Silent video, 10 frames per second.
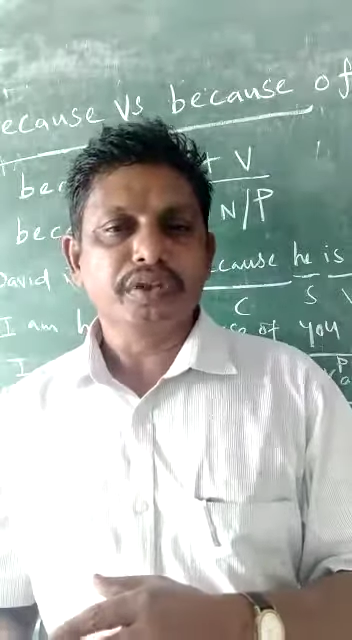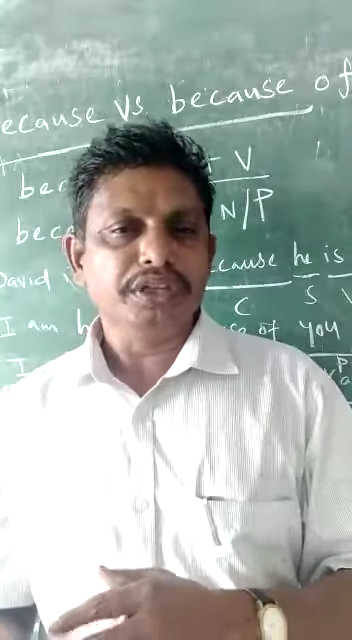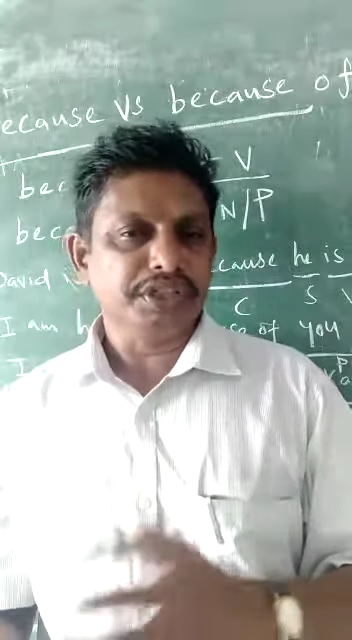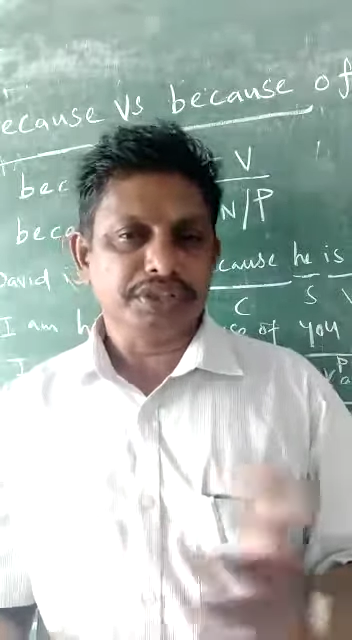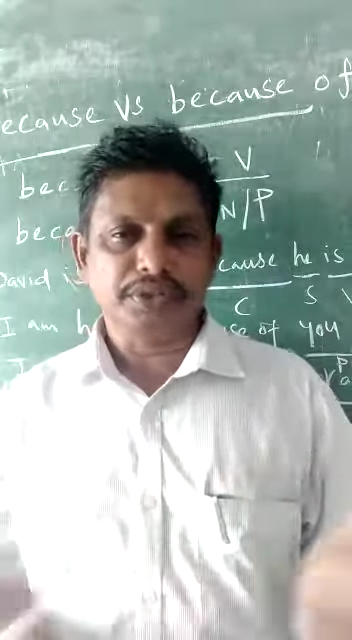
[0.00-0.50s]

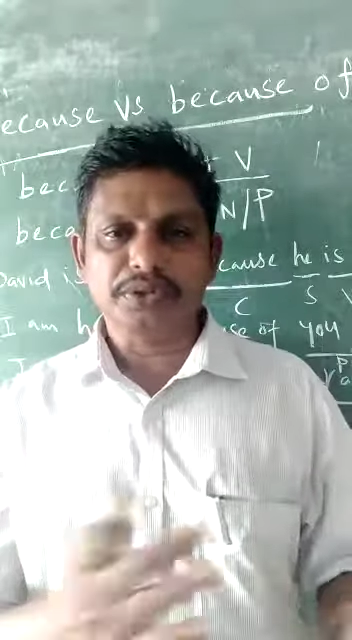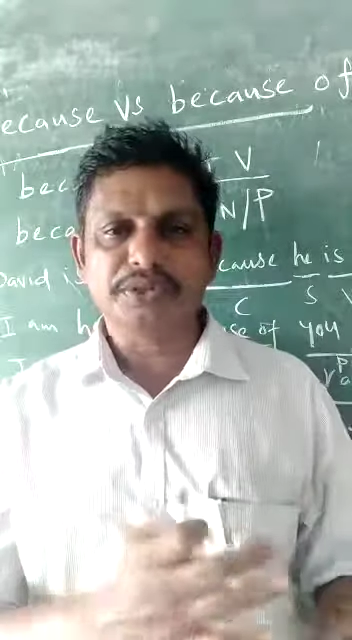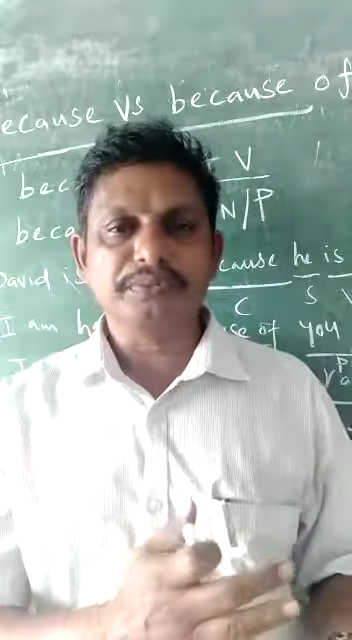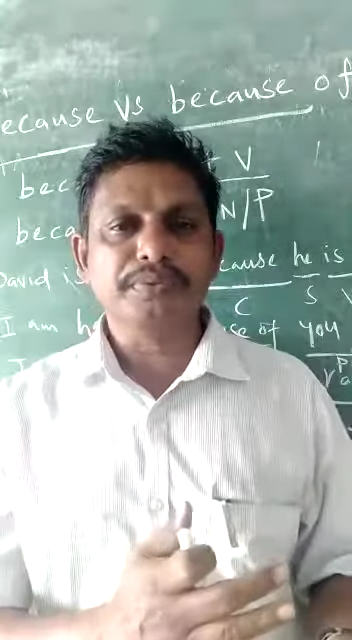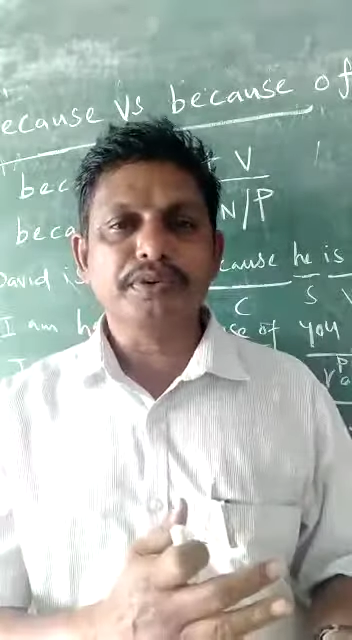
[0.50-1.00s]
It is so
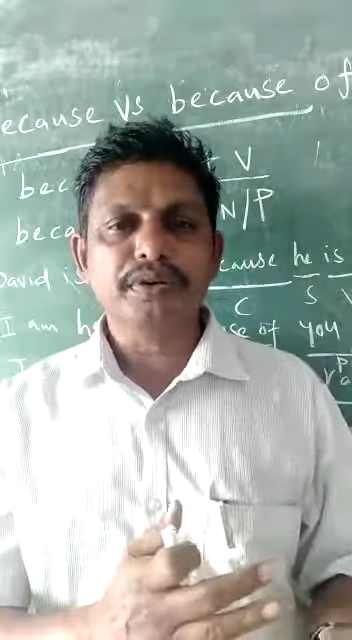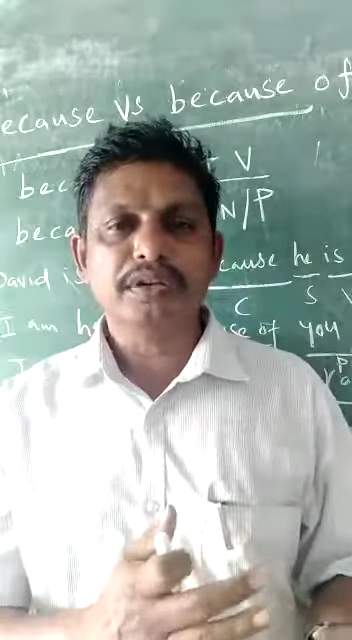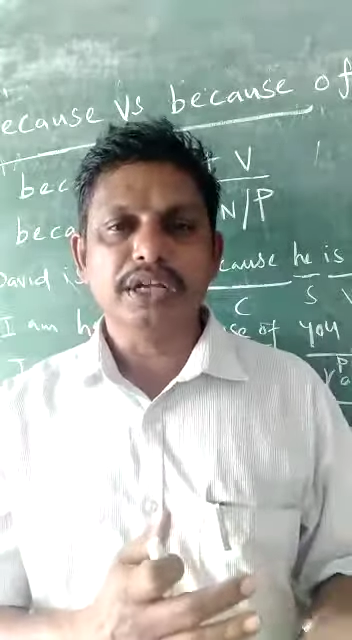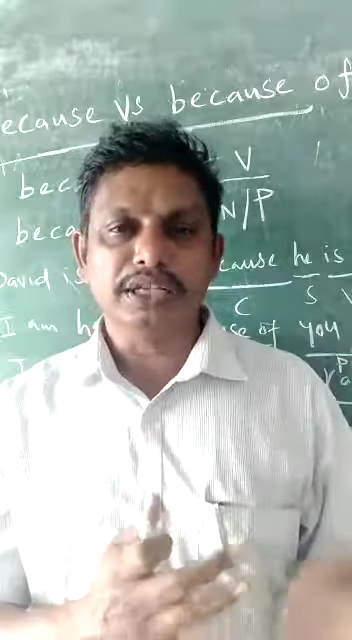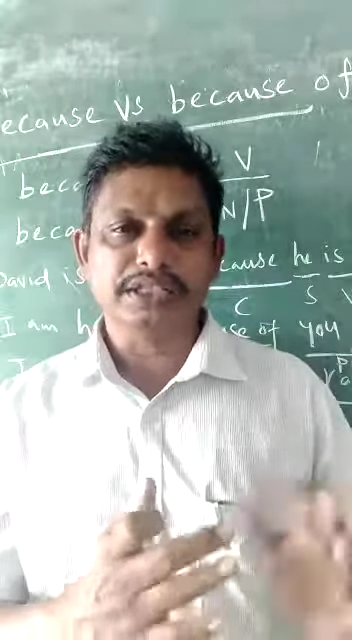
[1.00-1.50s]

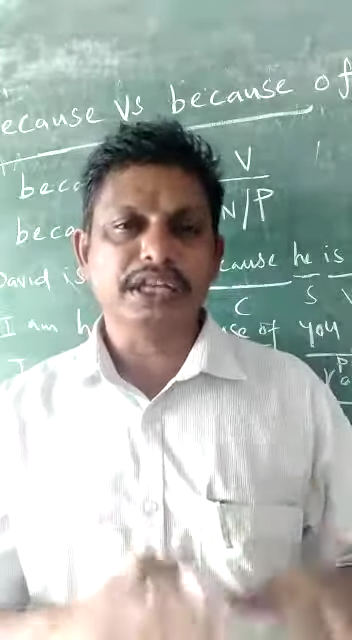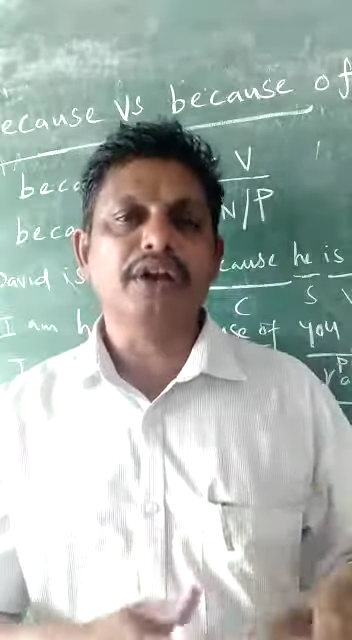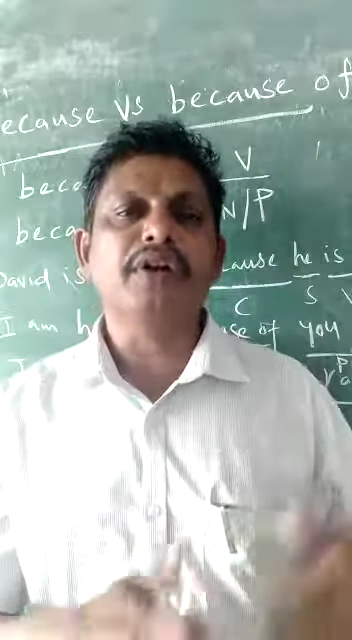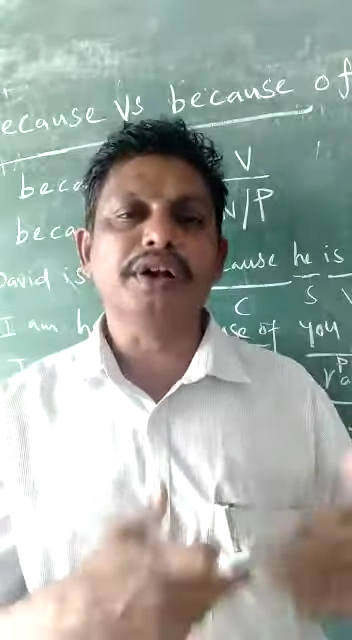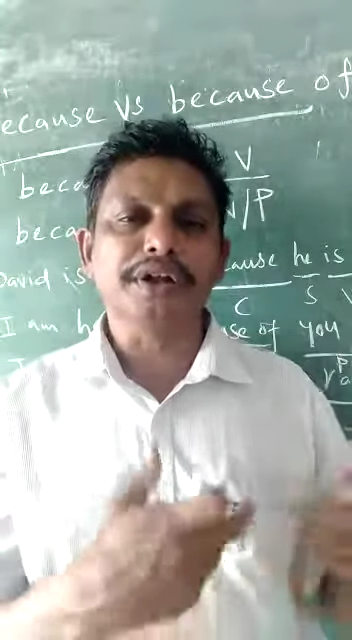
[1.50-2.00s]
simple. As I
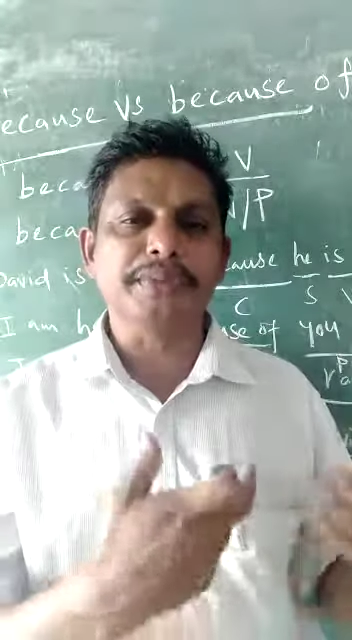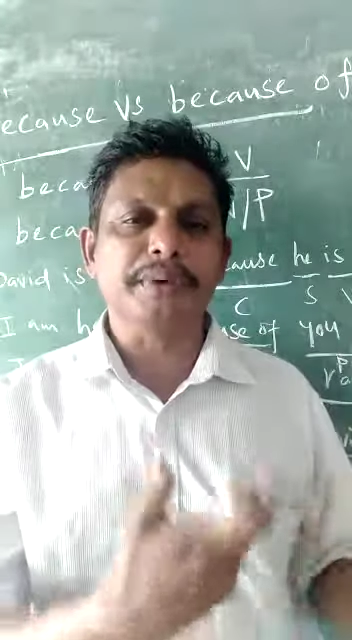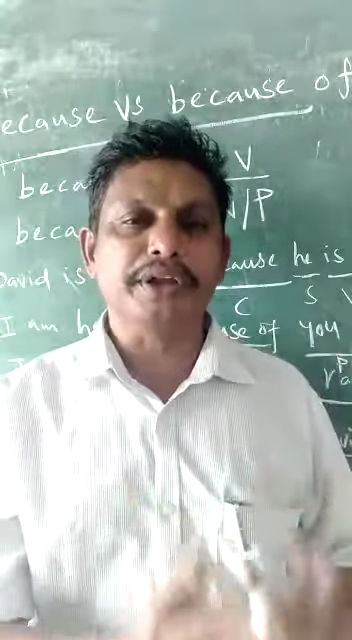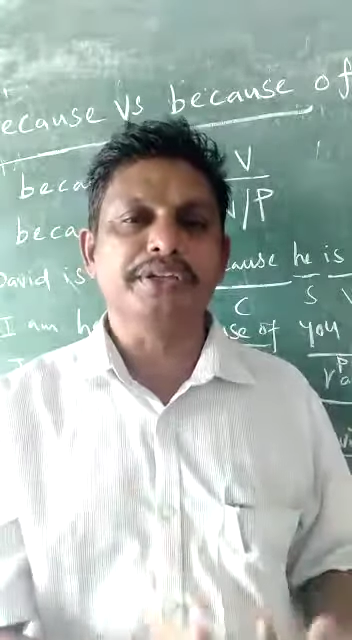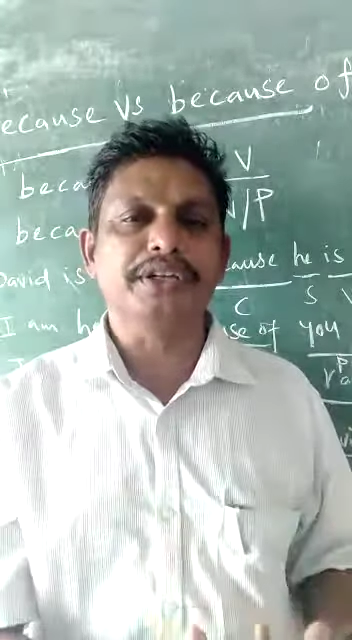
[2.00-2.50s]
have already
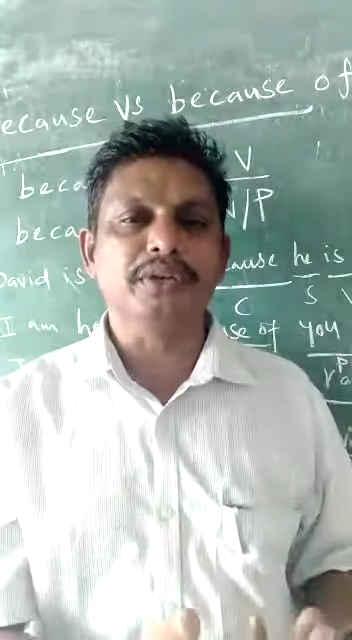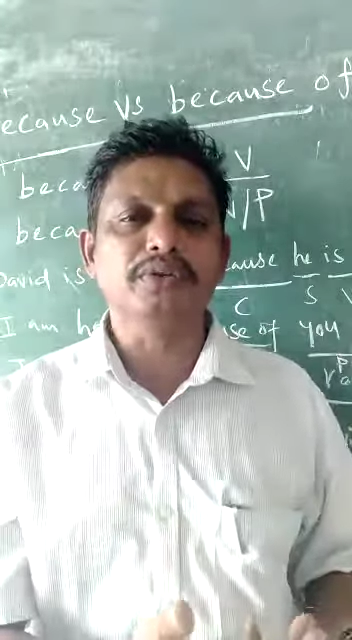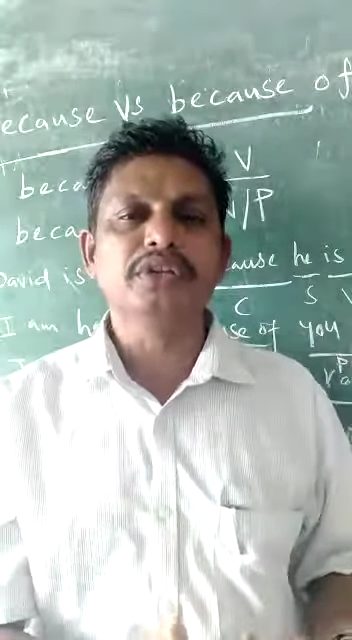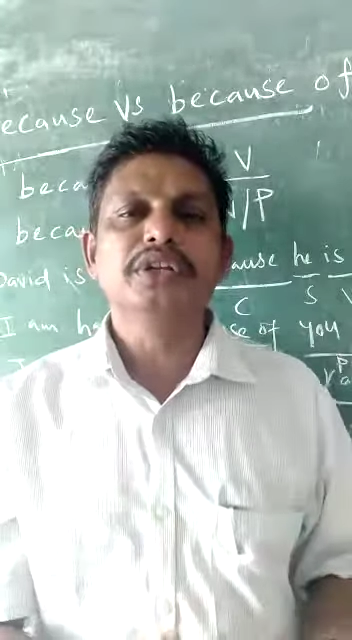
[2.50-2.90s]
pointed out,